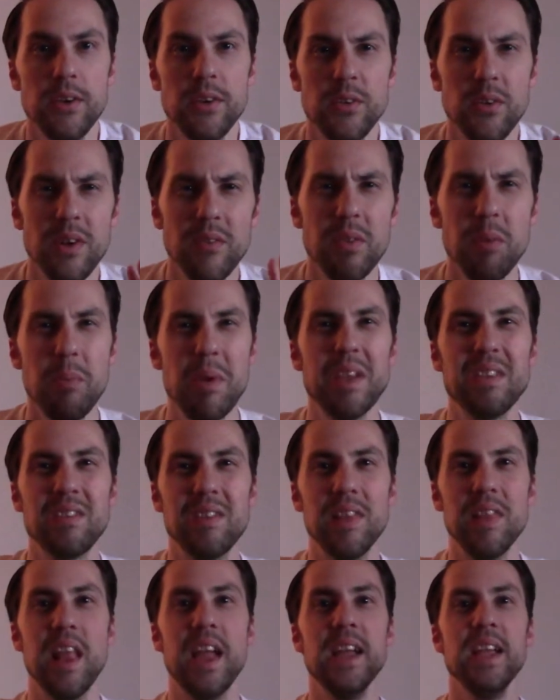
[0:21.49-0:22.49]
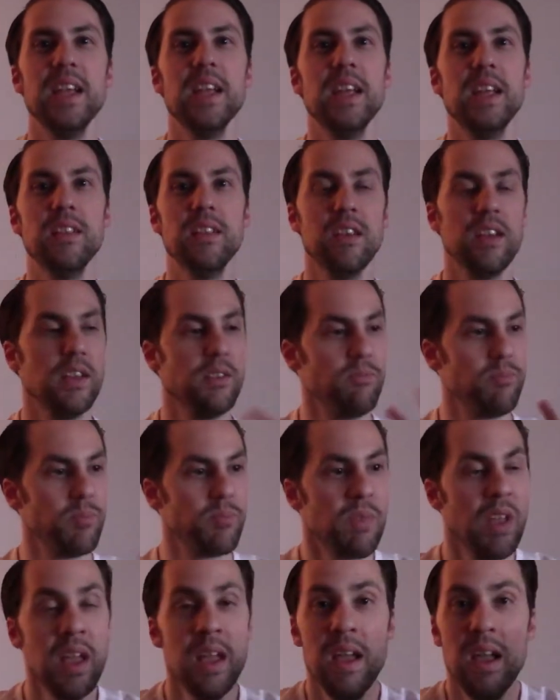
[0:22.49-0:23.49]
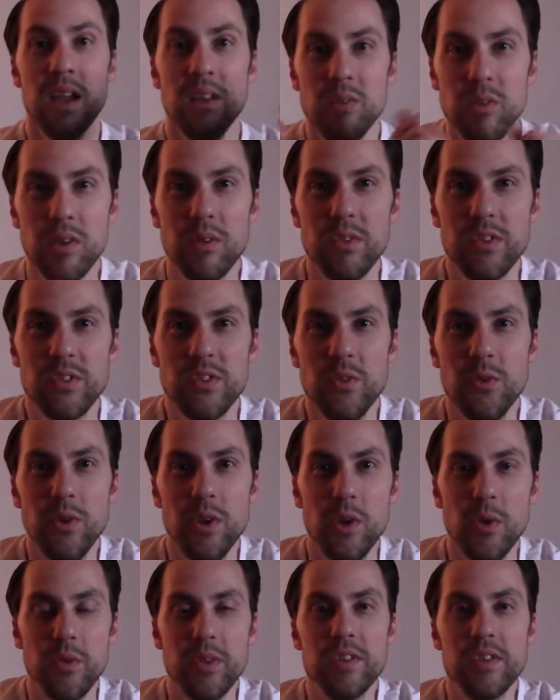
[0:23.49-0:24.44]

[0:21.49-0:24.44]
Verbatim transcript: I don't have the best lighting. I don't have a studio.